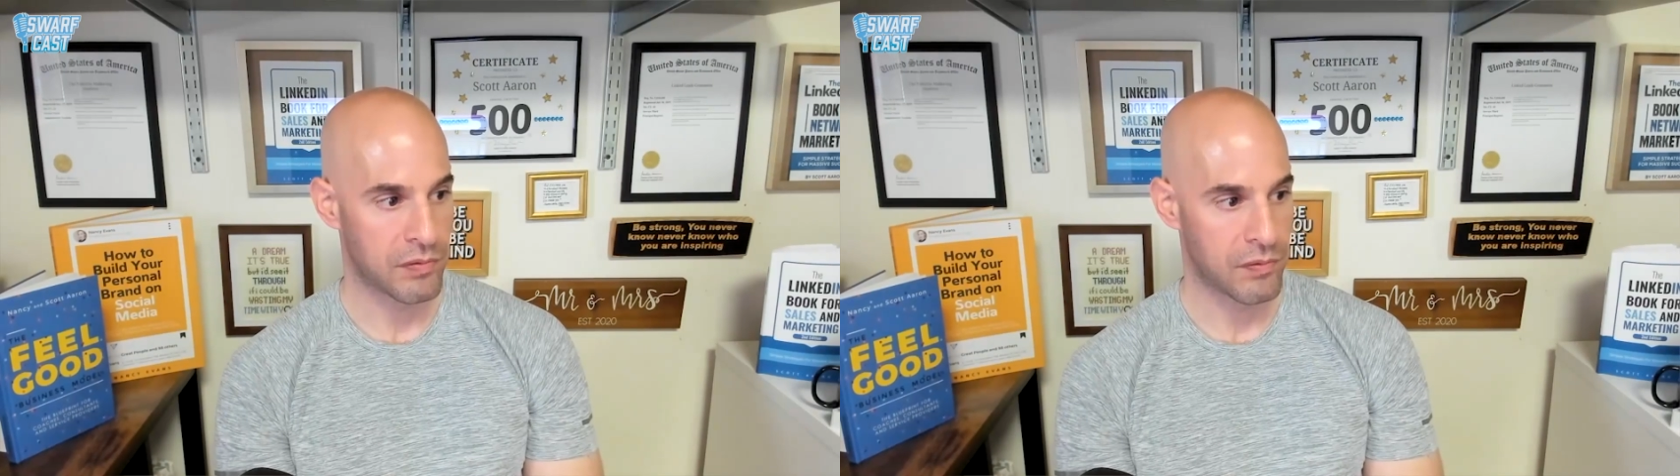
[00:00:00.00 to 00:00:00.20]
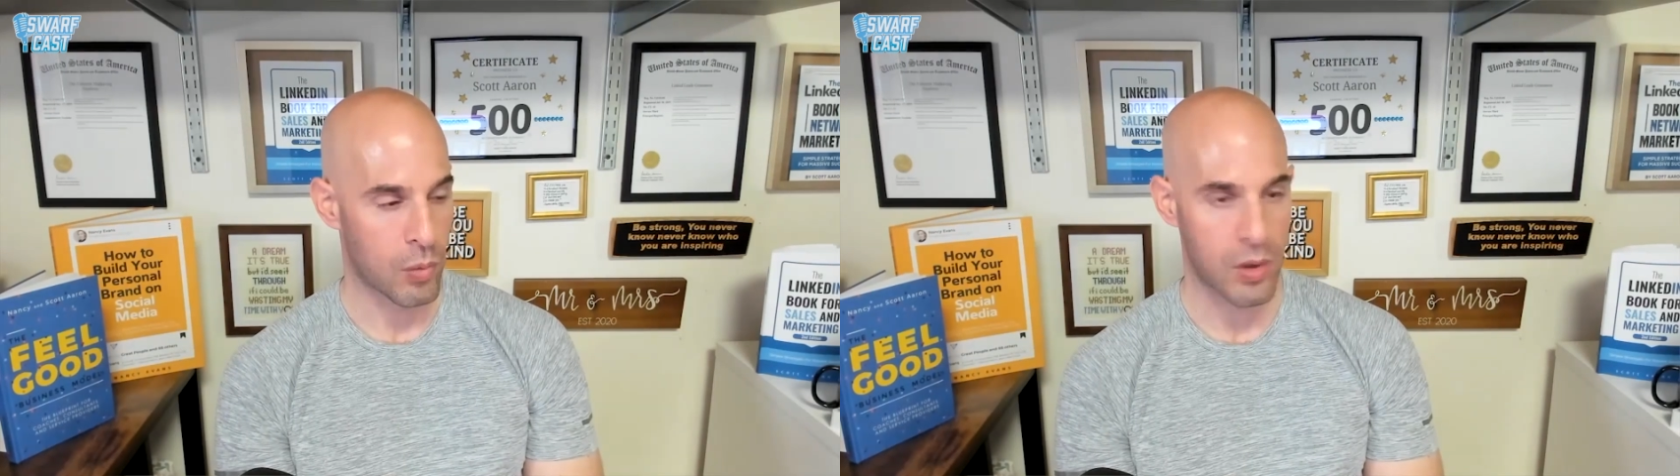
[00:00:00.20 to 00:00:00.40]

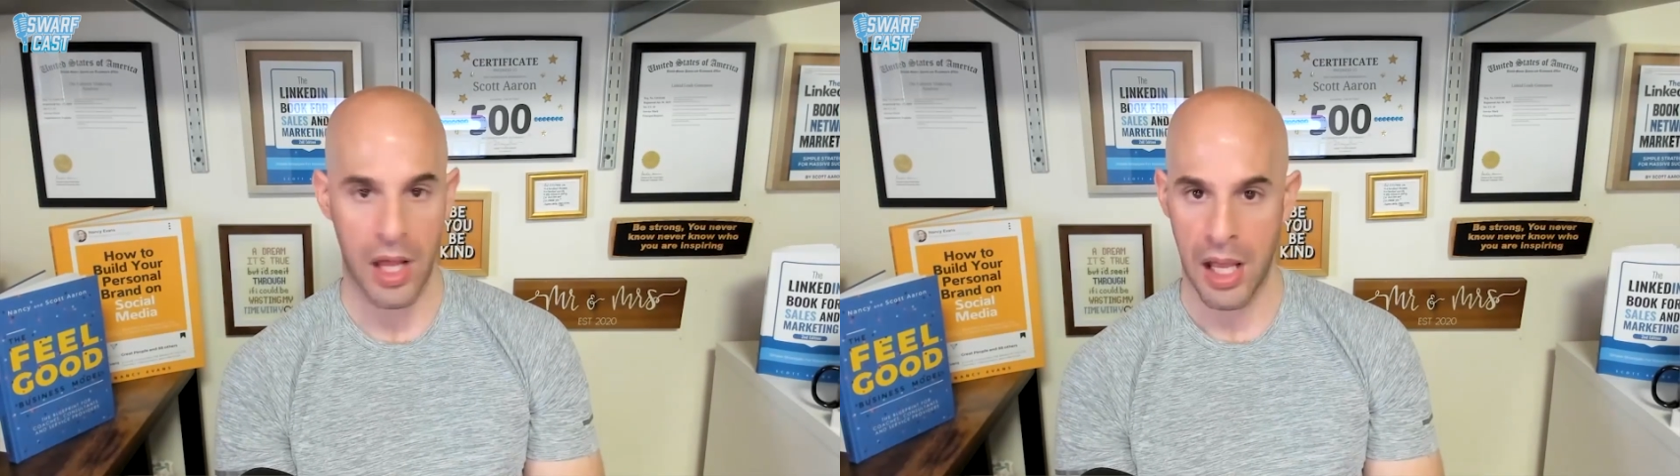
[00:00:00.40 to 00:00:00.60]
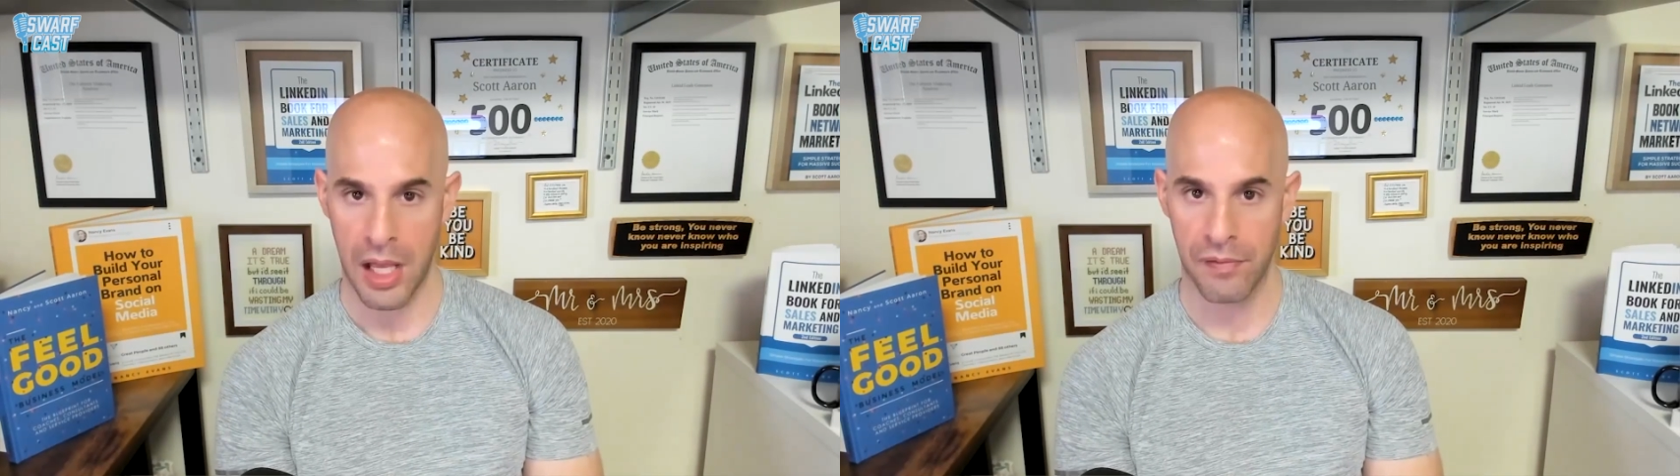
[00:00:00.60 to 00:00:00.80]

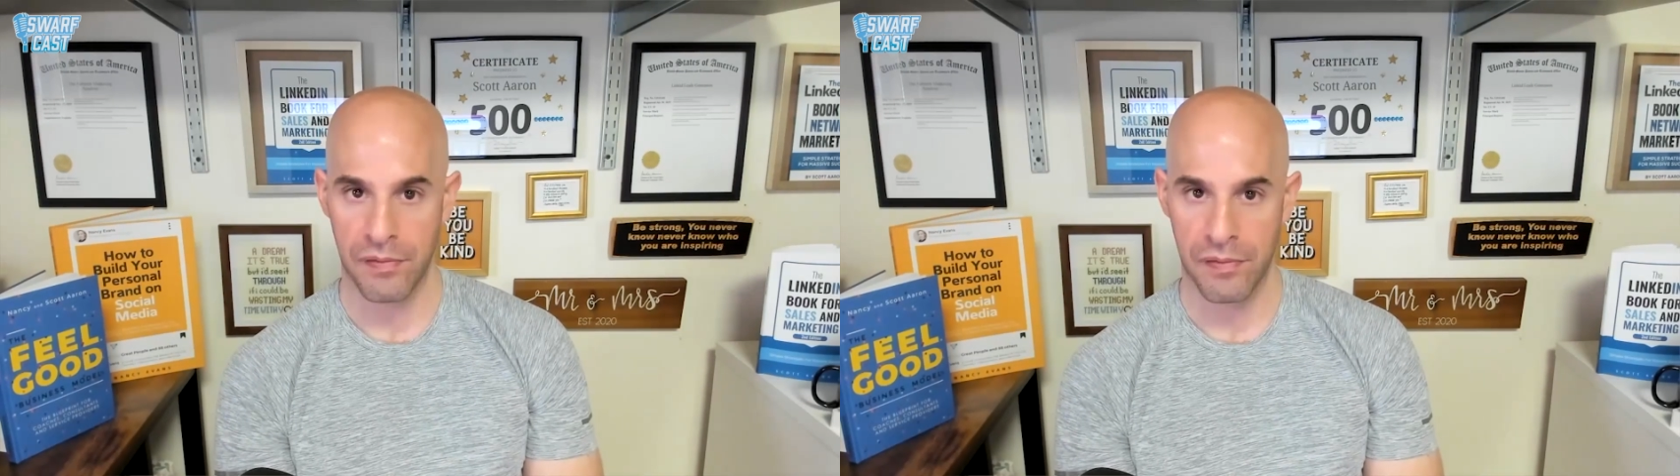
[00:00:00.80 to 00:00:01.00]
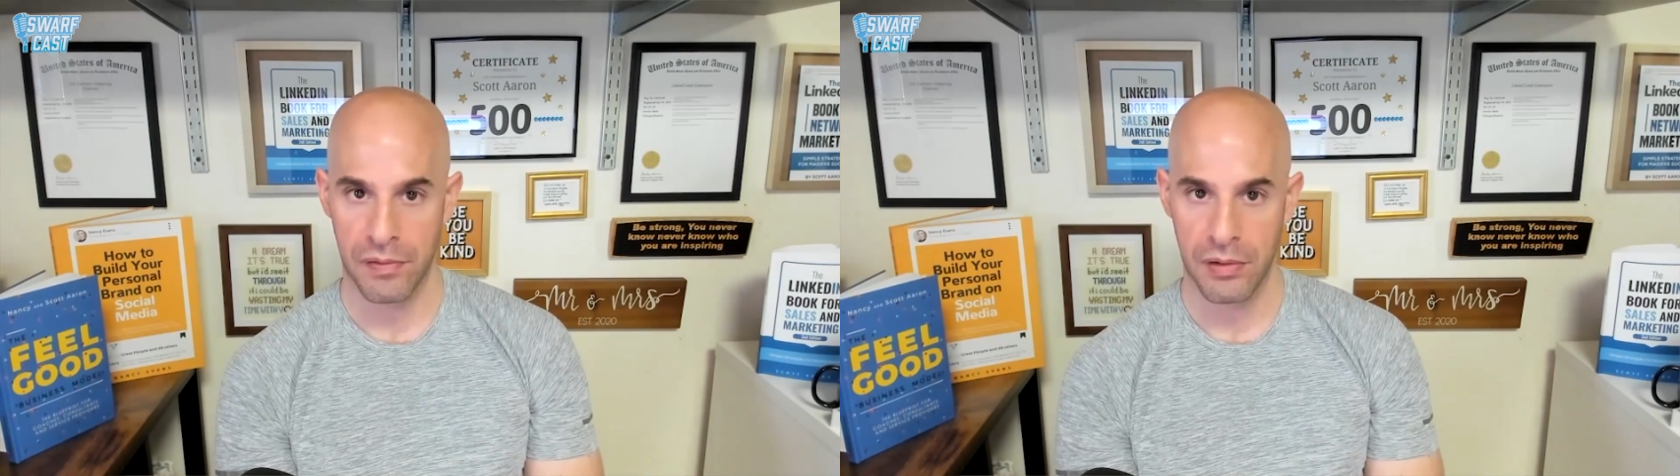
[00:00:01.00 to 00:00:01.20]

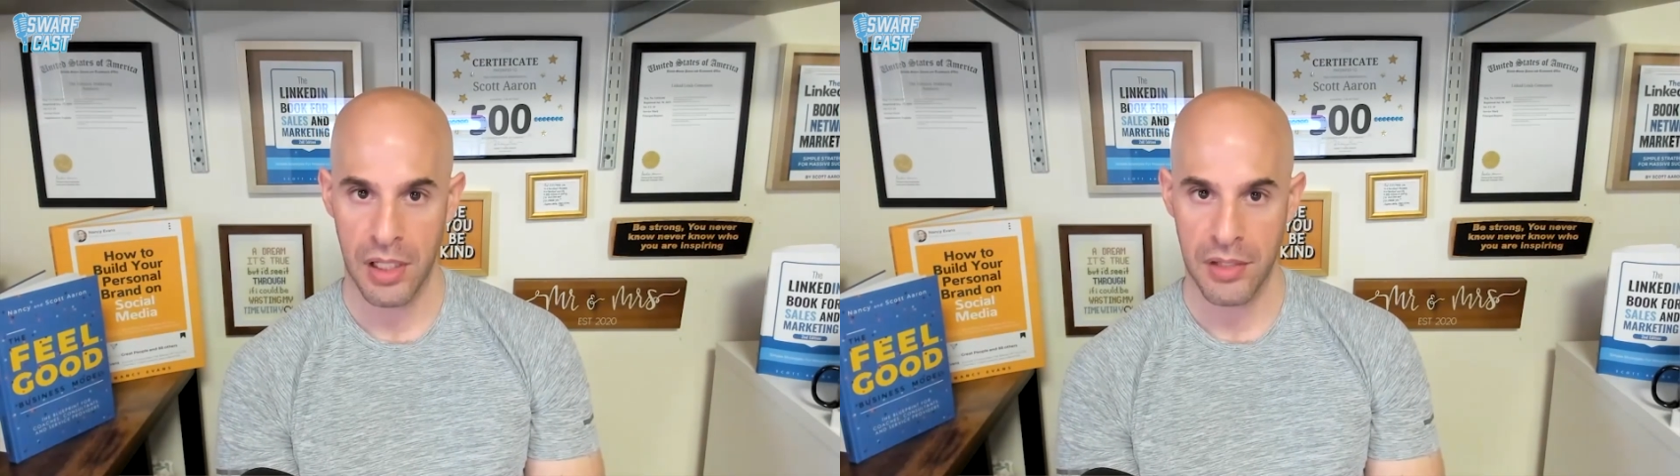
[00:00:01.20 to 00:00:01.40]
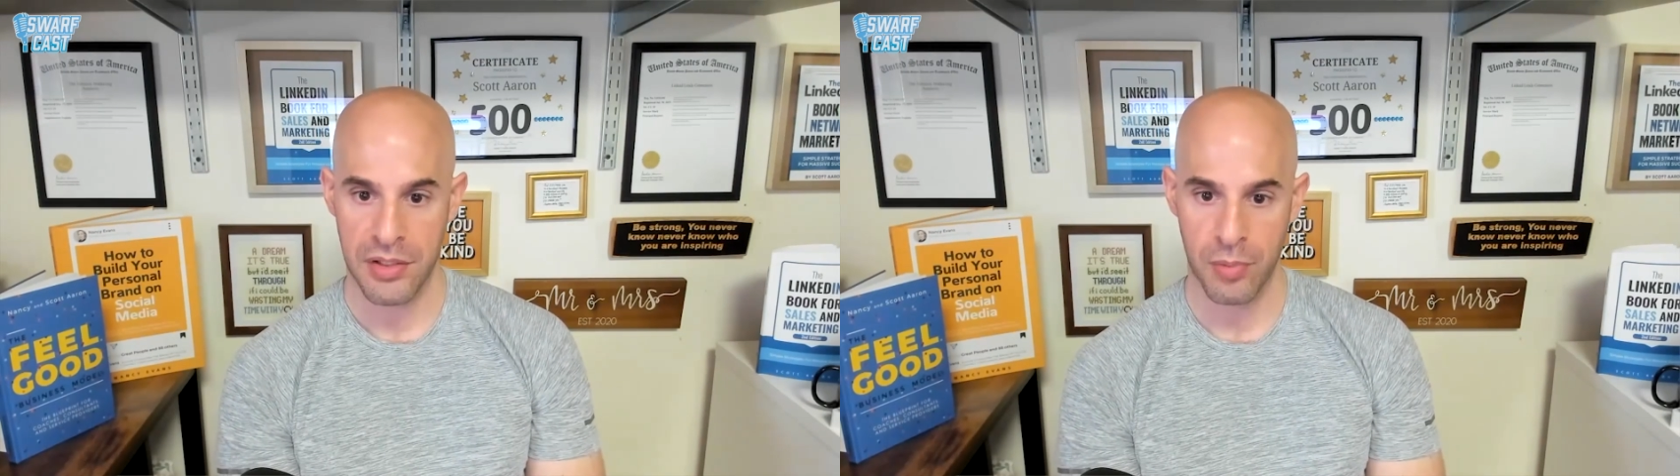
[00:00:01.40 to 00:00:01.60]
4.5
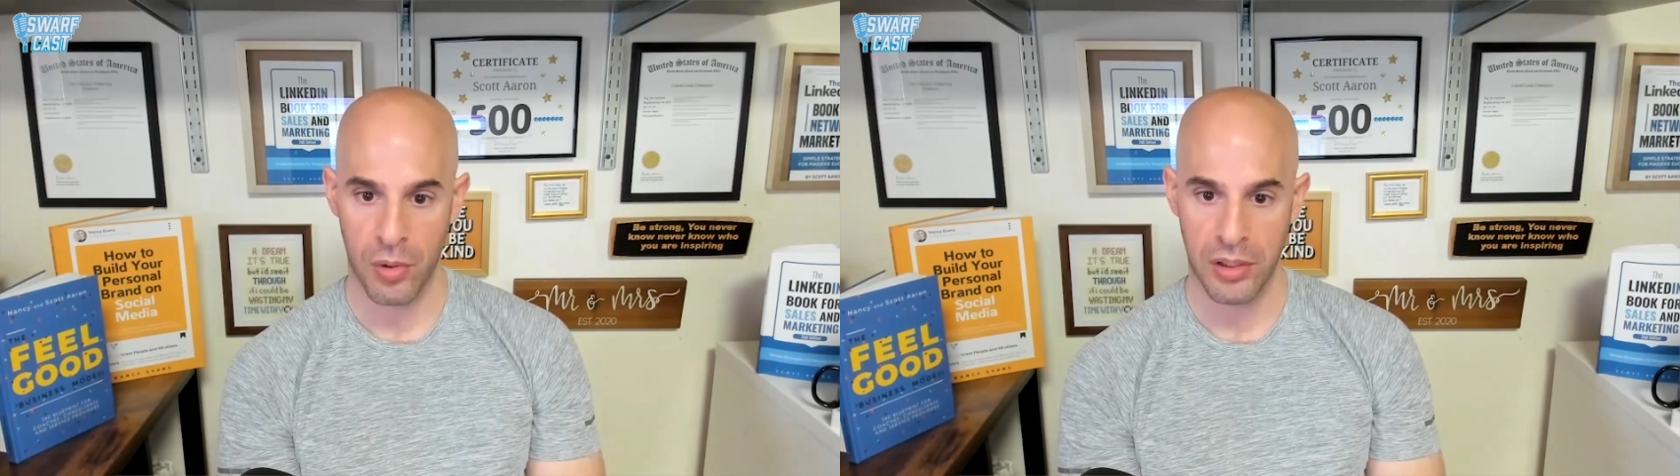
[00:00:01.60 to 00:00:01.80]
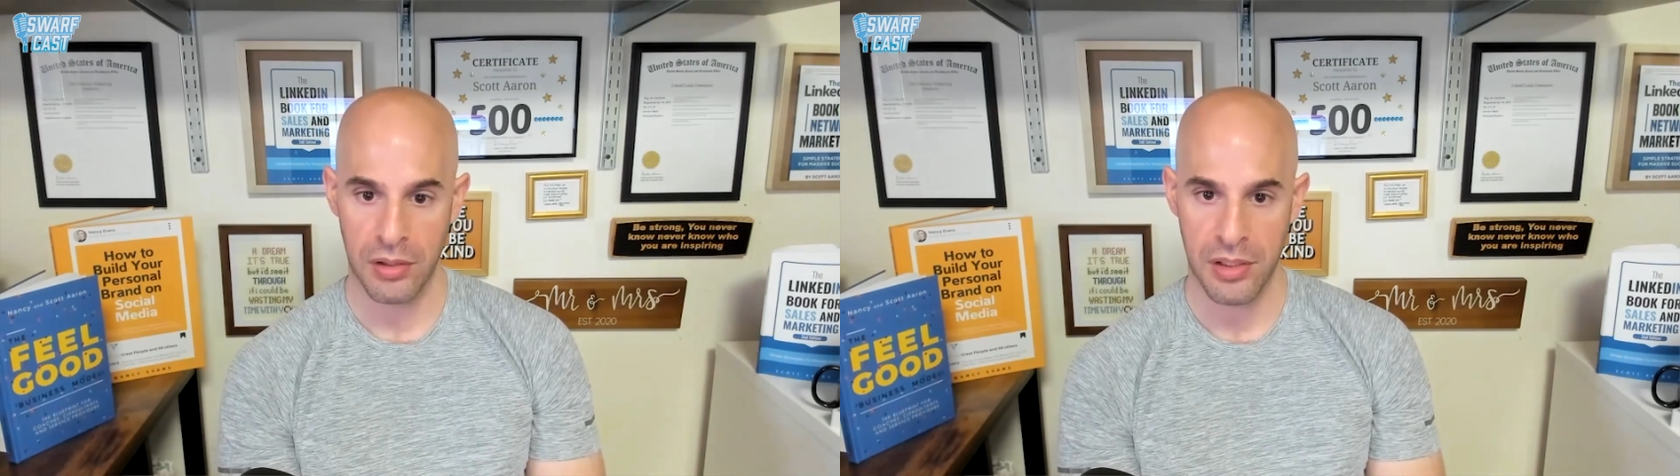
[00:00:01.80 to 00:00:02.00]
at this point.